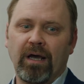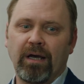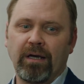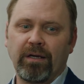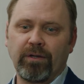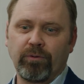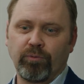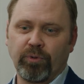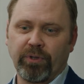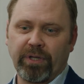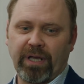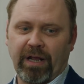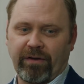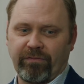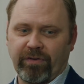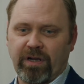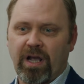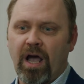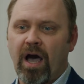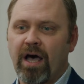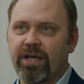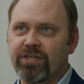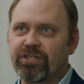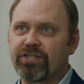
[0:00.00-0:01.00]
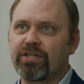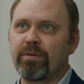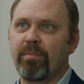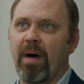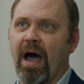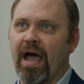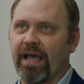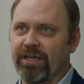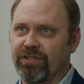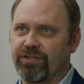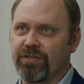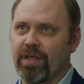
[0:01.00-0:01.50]
really kind of
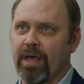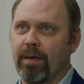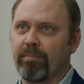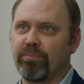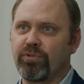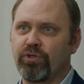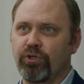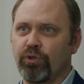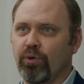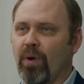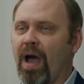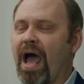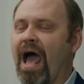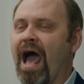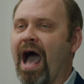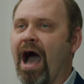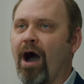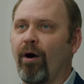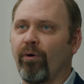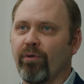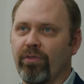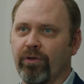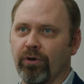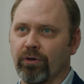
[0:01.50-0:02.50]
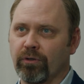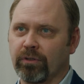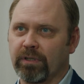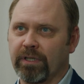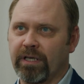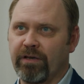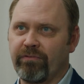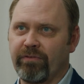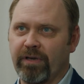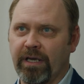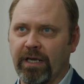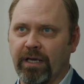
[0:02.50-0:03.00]
customize them to how they're
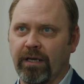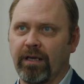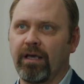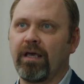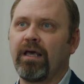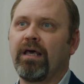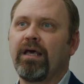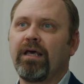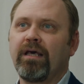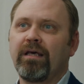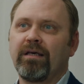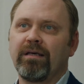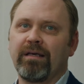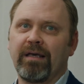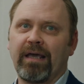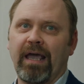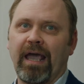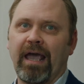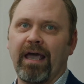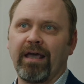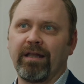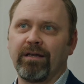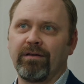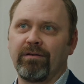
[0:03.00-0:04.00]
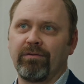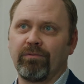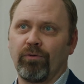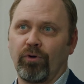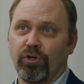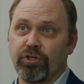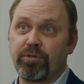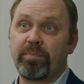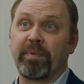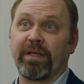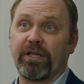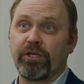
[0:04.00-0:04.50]
living, and
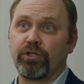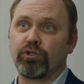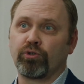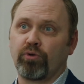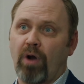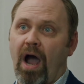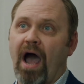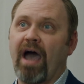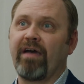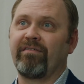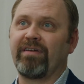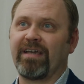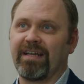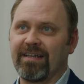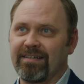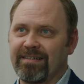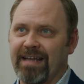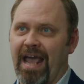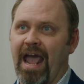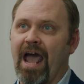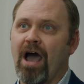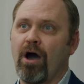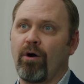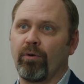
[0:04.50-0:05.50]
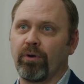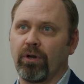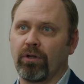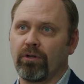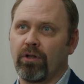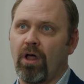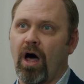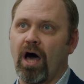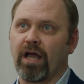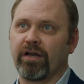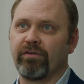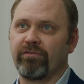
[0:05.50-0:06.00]
ultimately driving down a
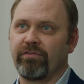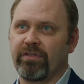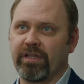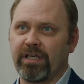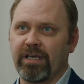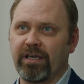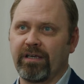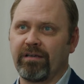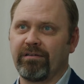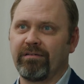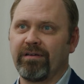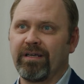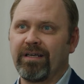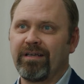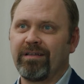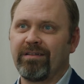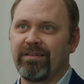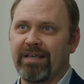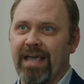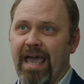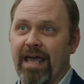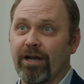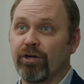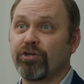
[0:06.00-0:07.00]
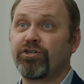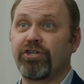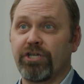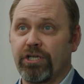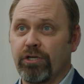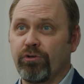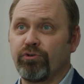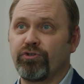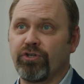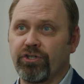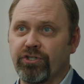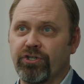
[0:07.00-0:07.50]
lot of the energy
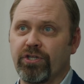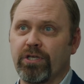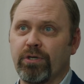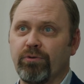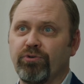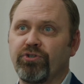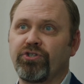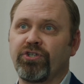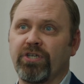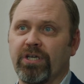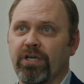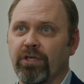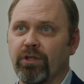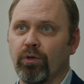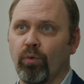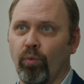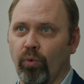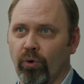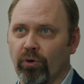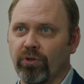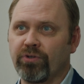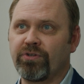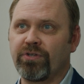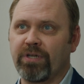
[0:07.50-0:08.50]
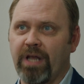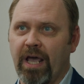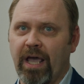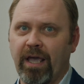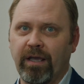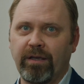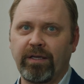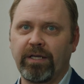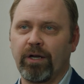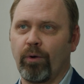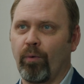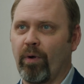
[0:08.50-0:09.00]
usage that you see in the world today,
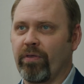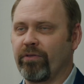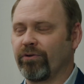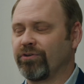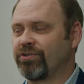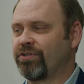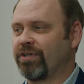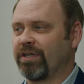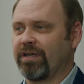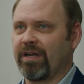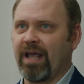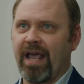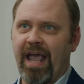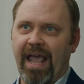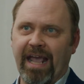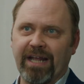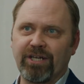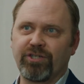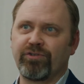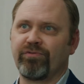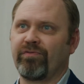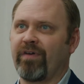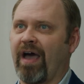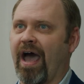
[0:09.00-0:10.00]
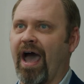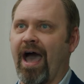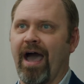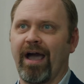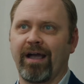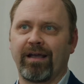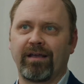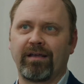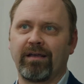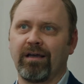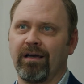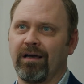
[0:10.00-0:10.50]
whether it's in
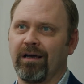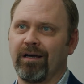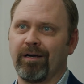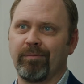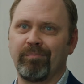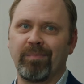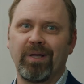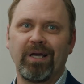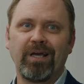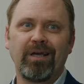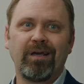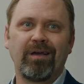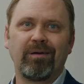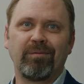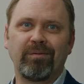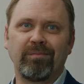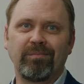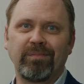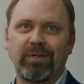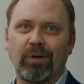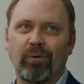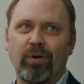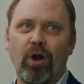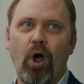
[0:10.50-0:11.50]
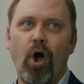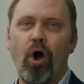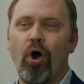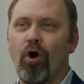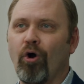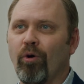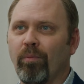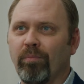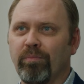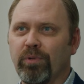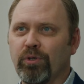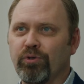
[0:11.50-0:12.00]
HVAC, at
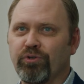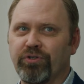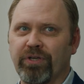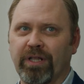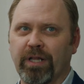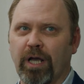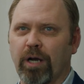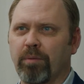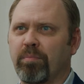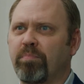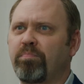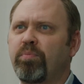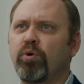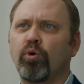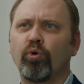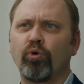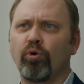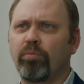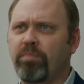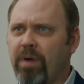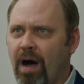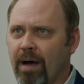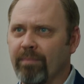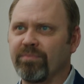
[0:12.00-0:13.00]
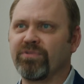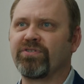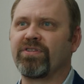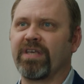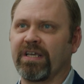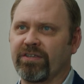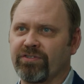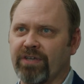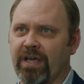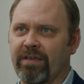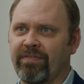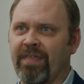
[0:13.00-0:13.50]
home using the pool pumps,
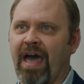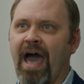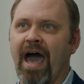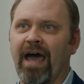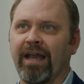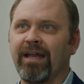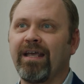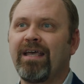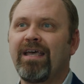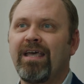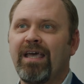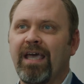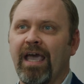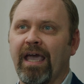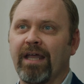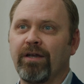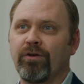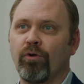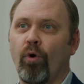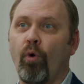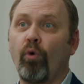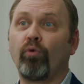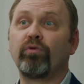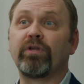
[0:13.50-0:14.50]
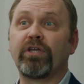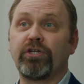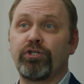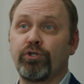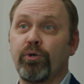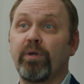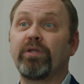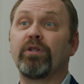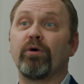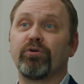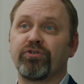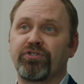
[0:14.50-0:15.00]
things like that, and only
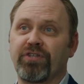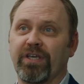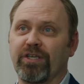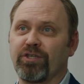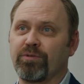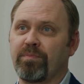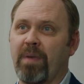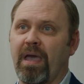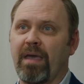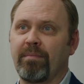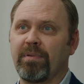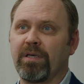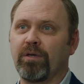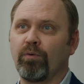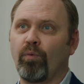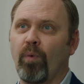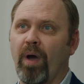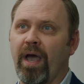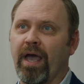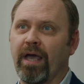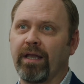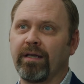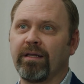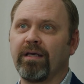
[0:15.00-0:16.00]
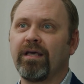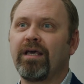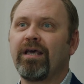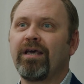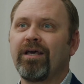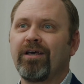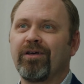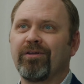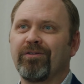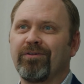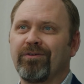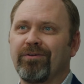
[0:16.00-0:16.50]
doing those things maybe when
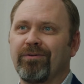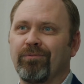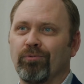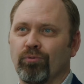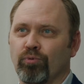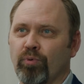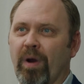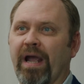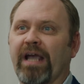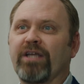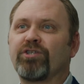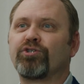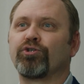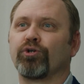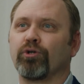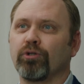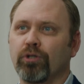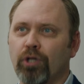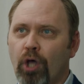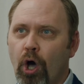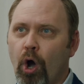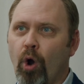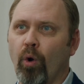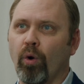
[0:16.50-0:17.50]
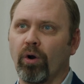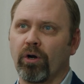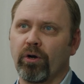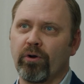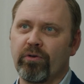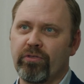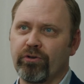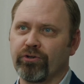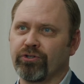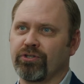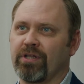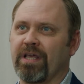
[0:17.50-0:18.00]
rates are lower or
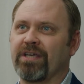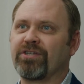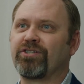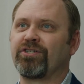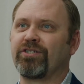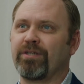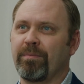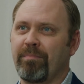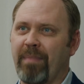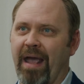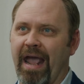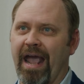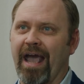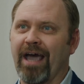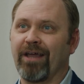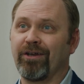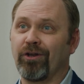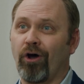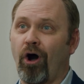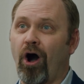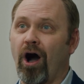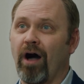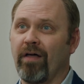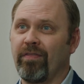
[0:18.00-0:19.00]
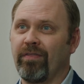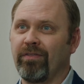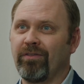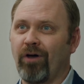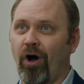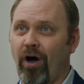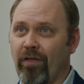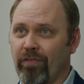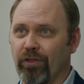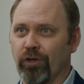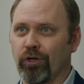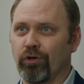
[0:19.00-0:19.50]
there's less demand
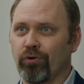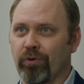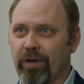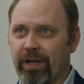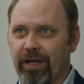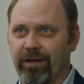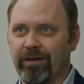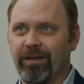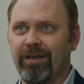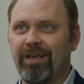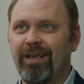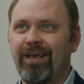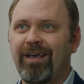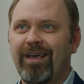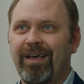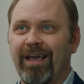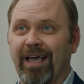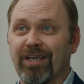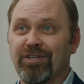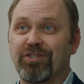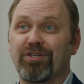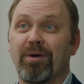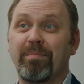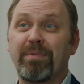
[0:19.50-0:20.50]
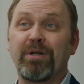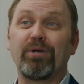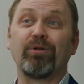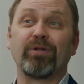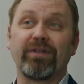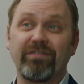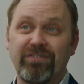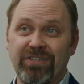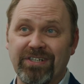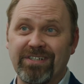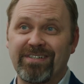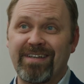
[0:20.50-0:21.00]
on the grid. As somebody who
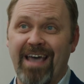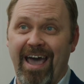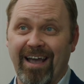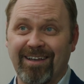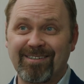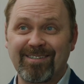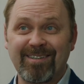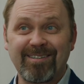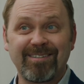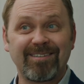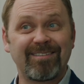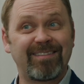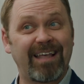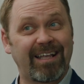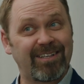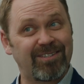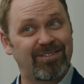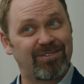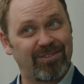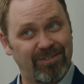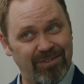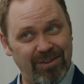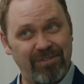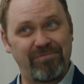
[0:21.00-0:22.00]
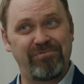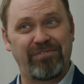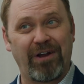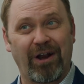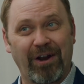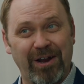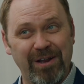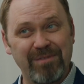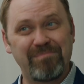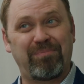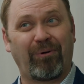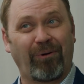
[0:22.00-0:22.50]
lives in Texas, that's a
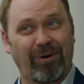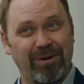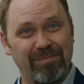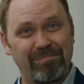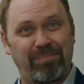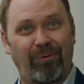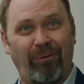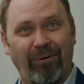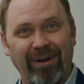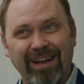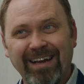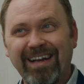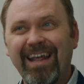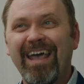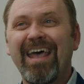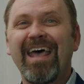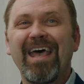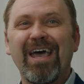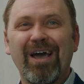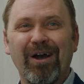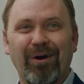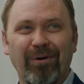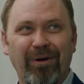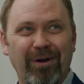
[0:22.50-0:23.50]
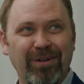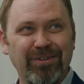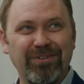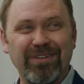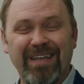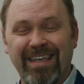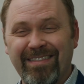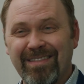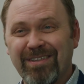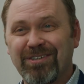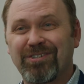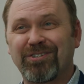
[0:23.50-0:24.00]
very important point.
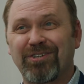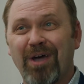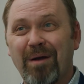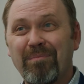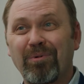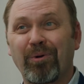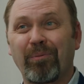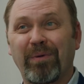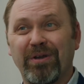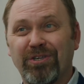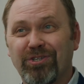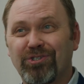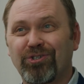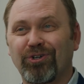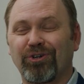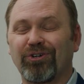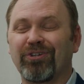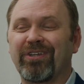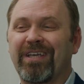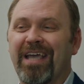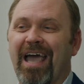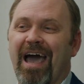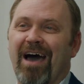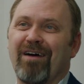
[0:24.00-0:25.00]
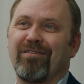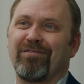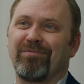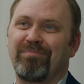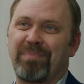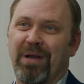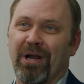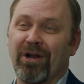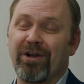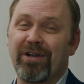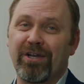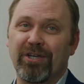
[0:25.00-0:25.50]
In the summer, we certainly have
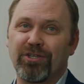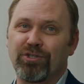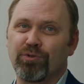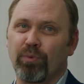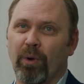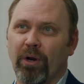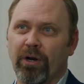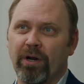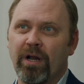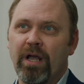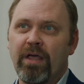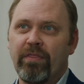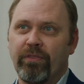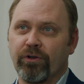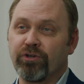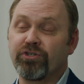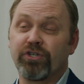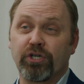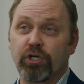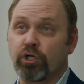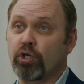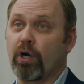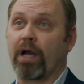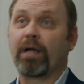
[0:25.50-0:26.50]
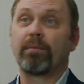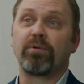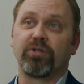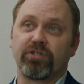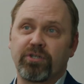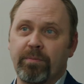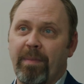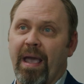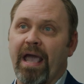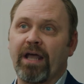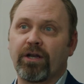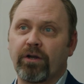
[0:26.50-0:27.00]
periods where there's incredible
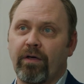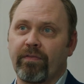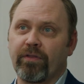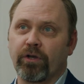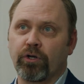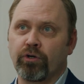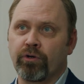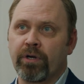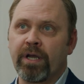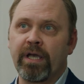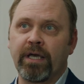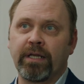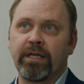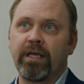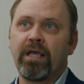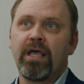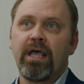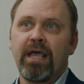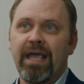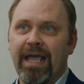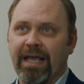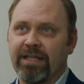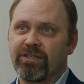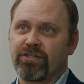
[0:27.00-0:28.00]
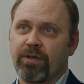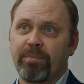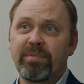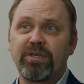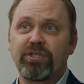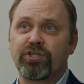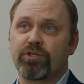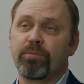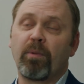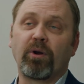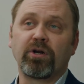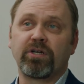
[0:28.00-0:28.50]
demand on the grid, and some of
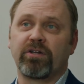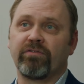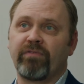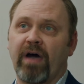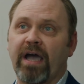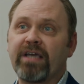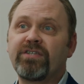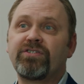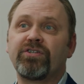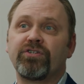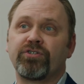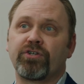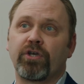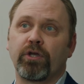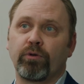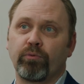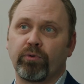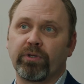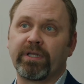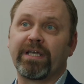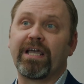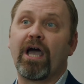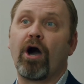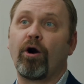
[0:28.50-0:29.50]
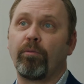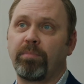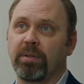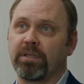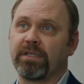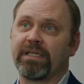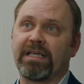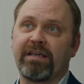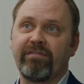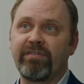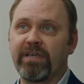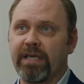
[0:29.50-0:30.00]
these smart devices can really help
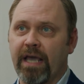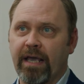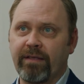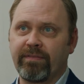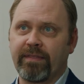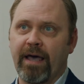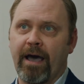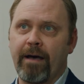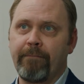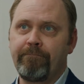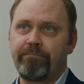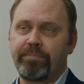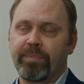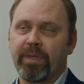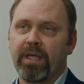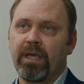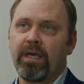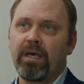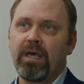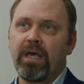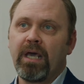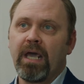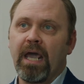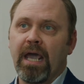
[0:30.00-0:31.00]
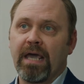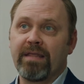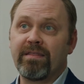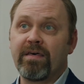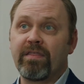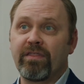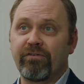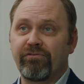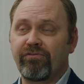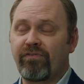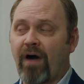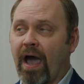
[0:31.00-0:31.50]
alleviate that. And then
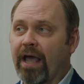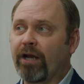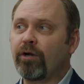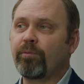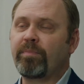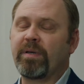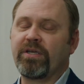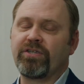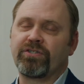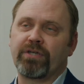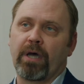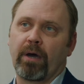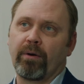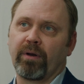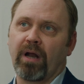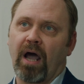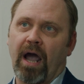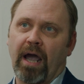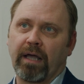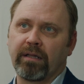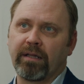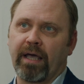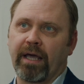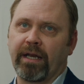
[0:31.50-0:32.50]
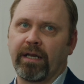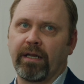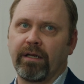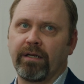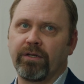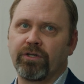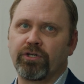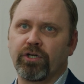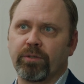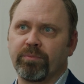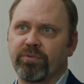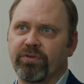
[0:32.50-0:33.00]
the final piece I would highlight in
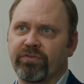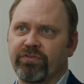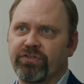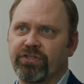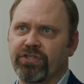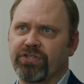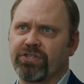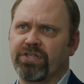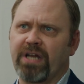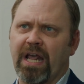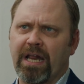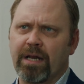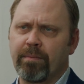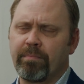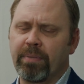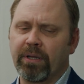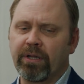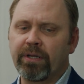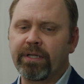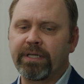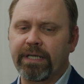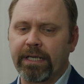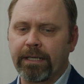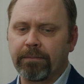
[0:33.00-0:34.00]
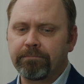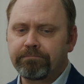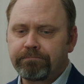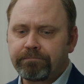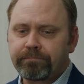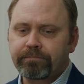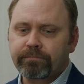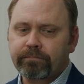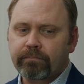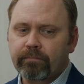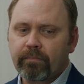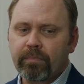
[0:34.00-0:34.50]
terms of sustainability
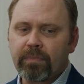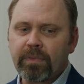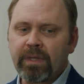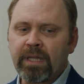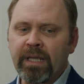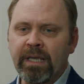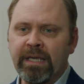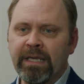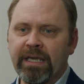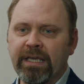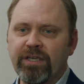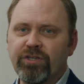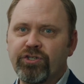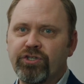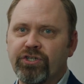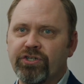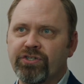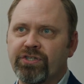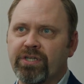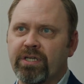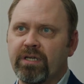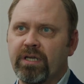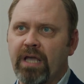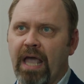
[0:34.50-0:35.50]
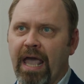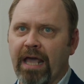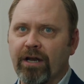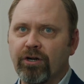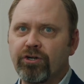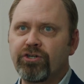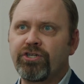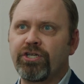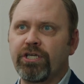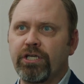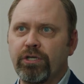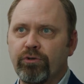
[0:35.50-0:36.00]
is just
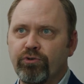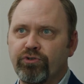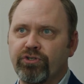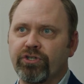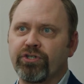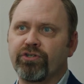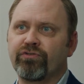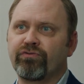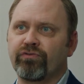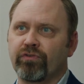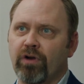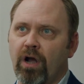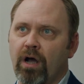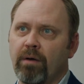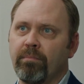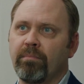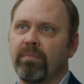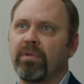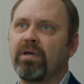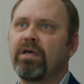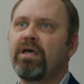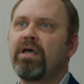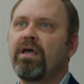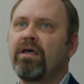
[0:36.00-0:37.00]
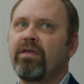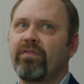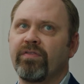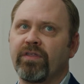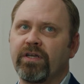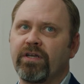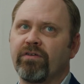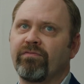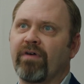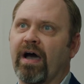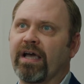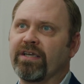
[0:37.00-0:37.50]
energy usage from the
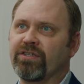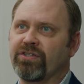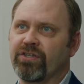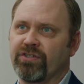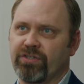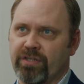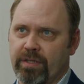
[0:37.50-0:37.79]
devices